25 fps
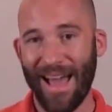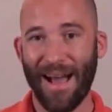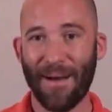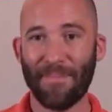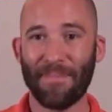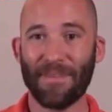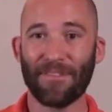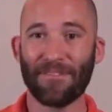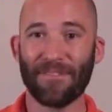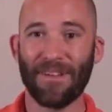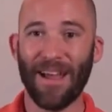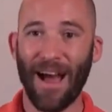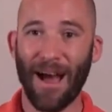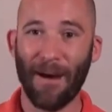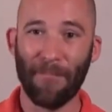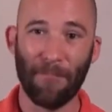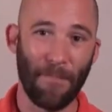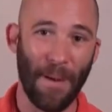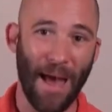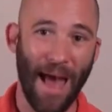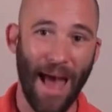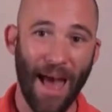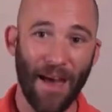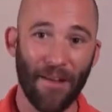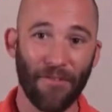I mean, they're
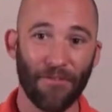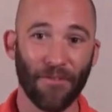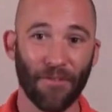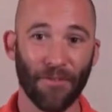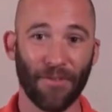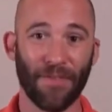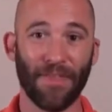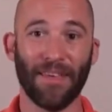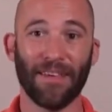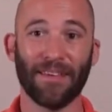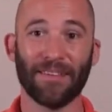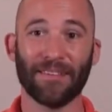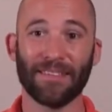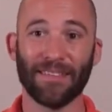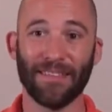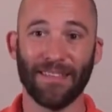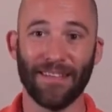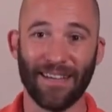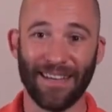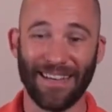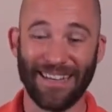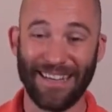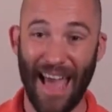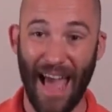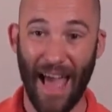not bad for things
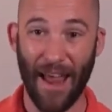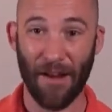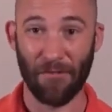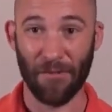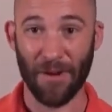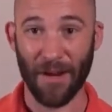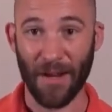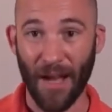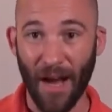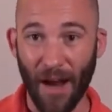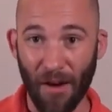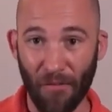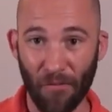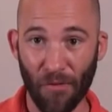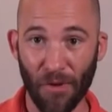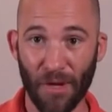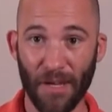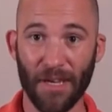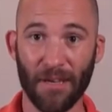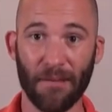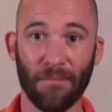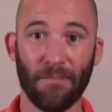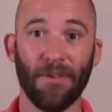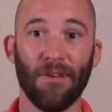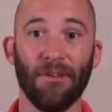like data
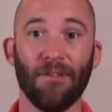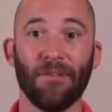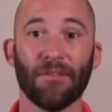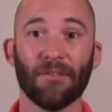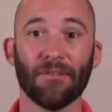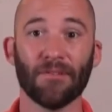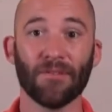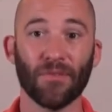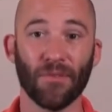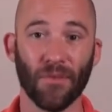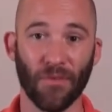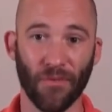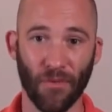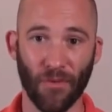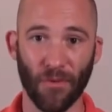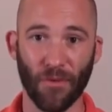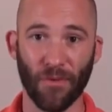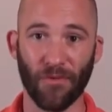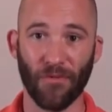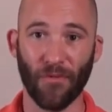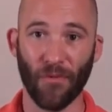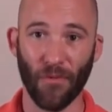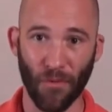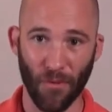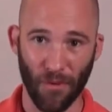recovery computers or
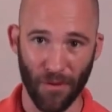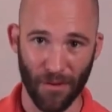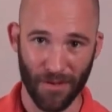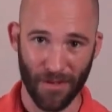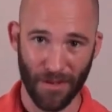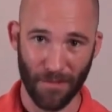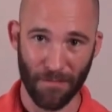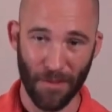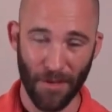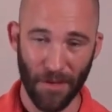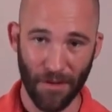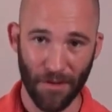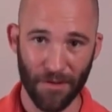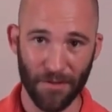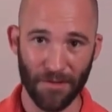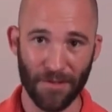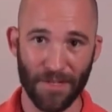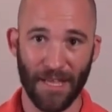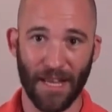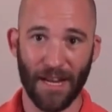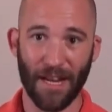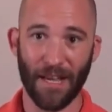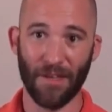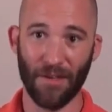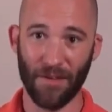for
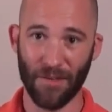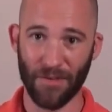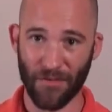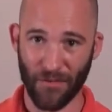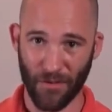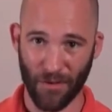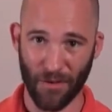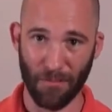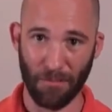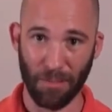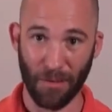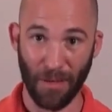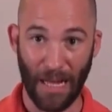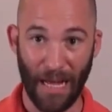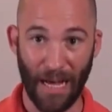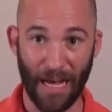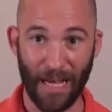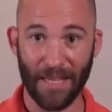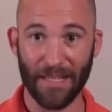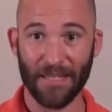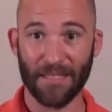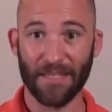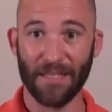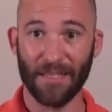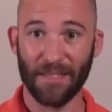computers that I use for
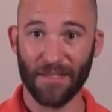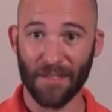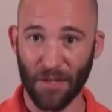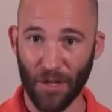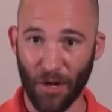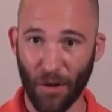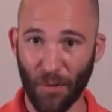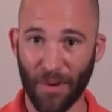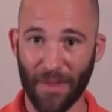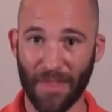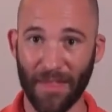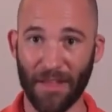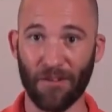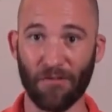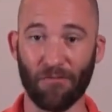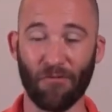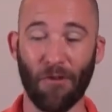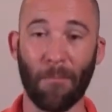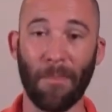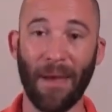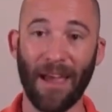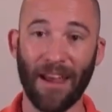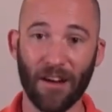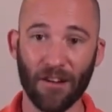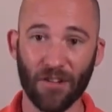appliances, within a
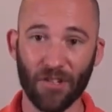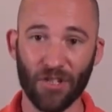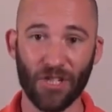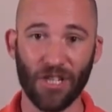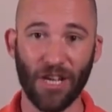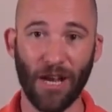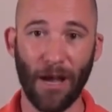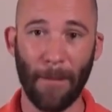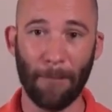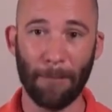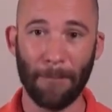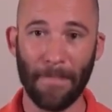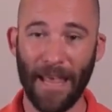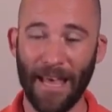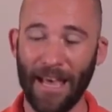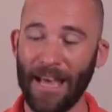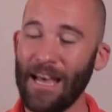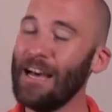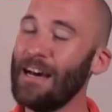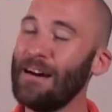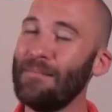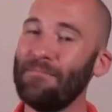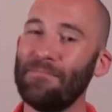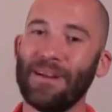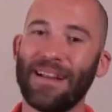repair shop.
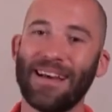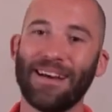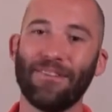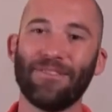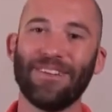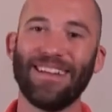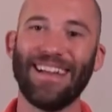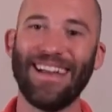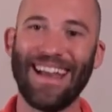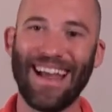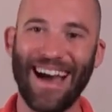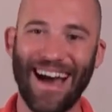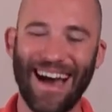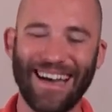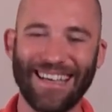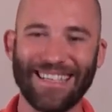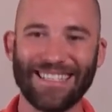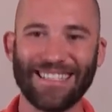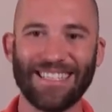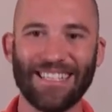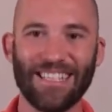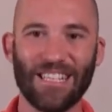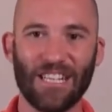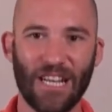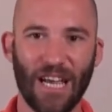But I would not
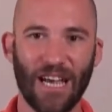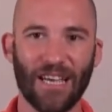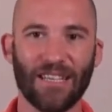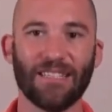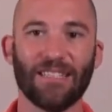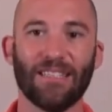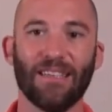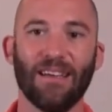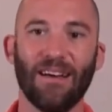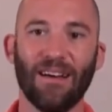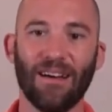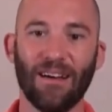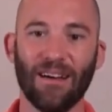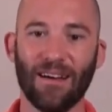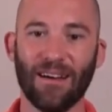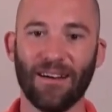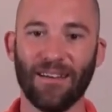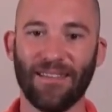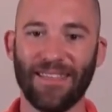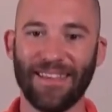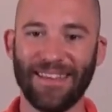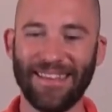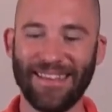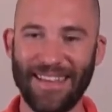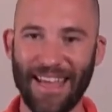suggest
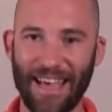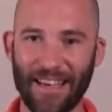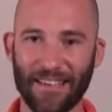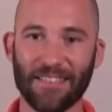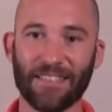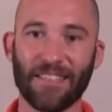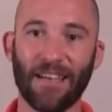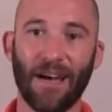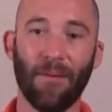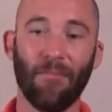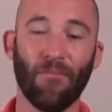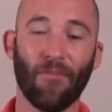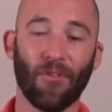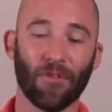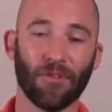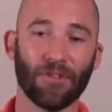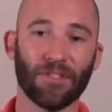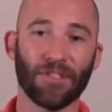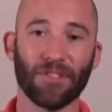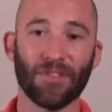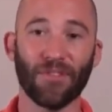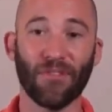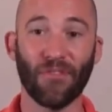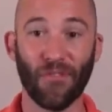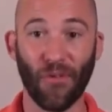the desktop
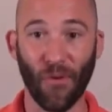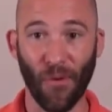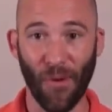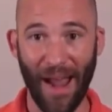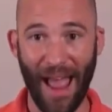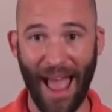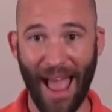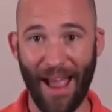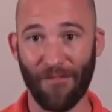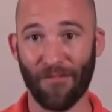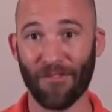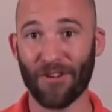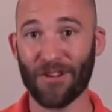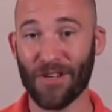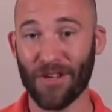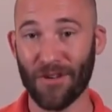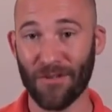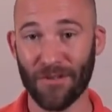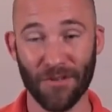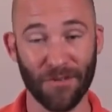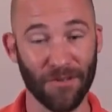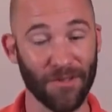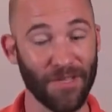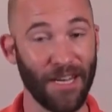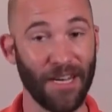versions for average
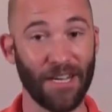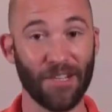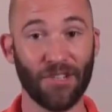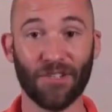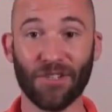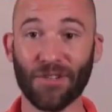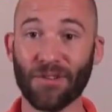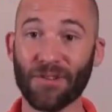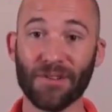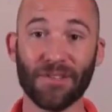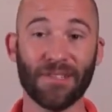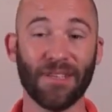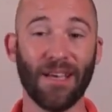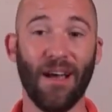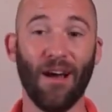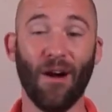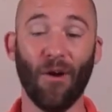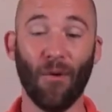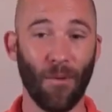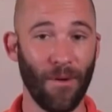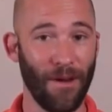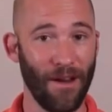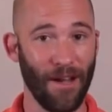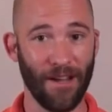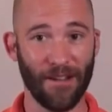users. And I sure as
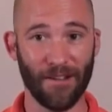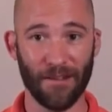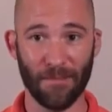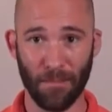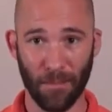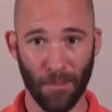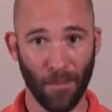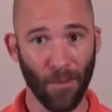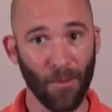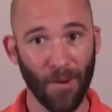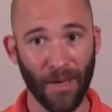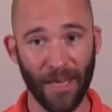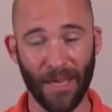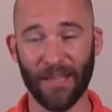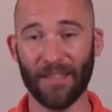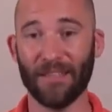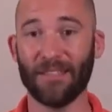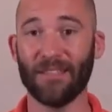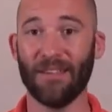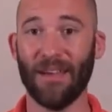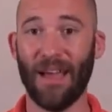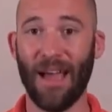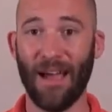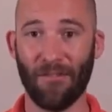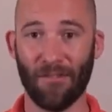hell would not deploy it
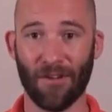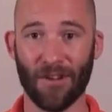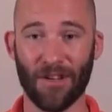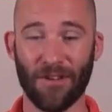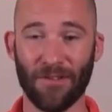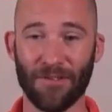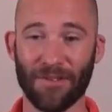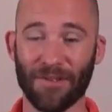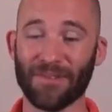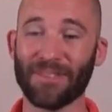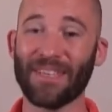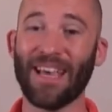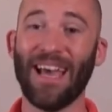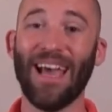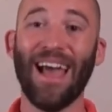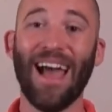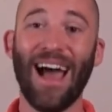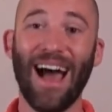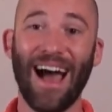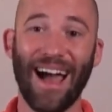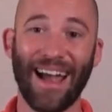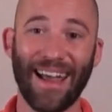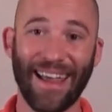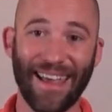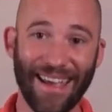to average users.
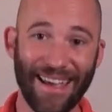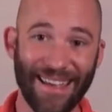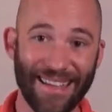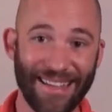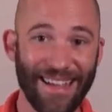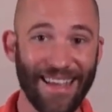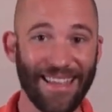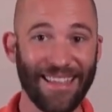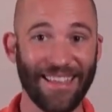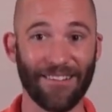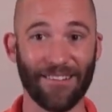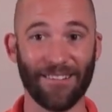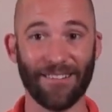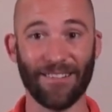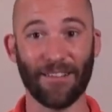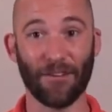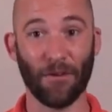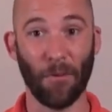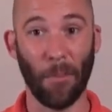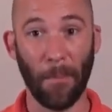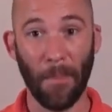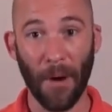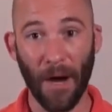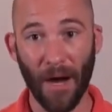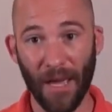Again, they're a
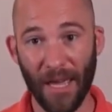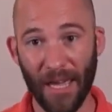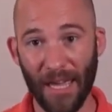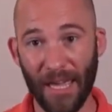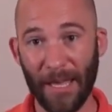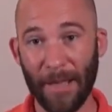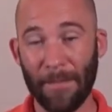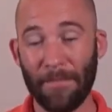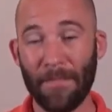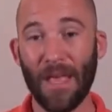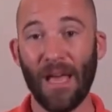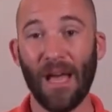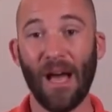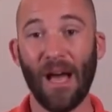little buggy.